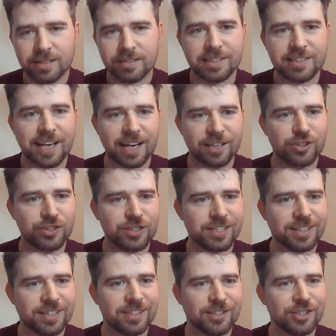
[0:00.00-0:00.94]

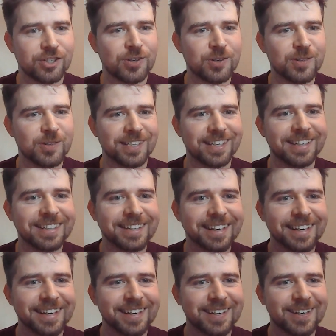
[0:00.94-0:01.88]
Natasha's in the jacuzzi.
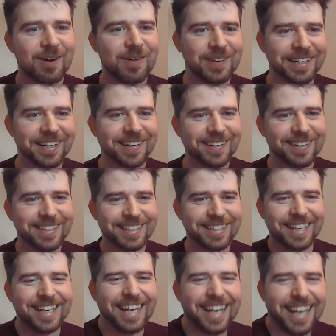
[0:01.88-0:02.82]
go and get her.
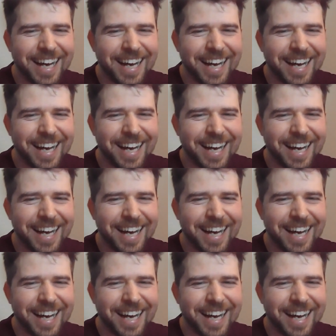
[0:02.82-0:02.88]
